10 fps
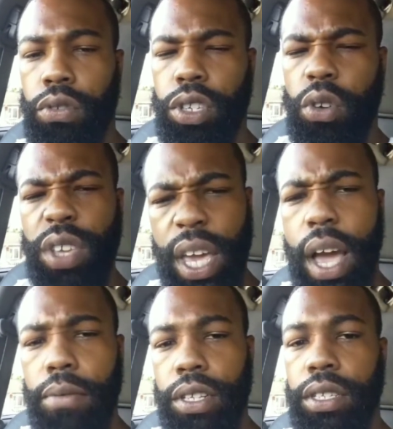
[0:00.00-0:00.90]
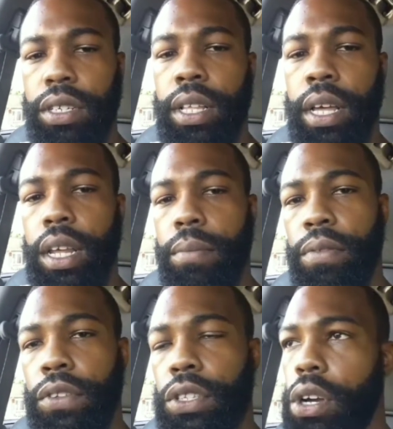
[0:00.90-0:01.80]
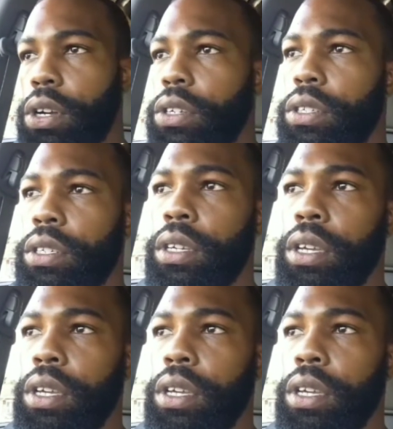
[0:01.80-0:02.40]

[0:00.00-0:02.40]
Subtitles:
So, yeah, I would have took that number for Terrence.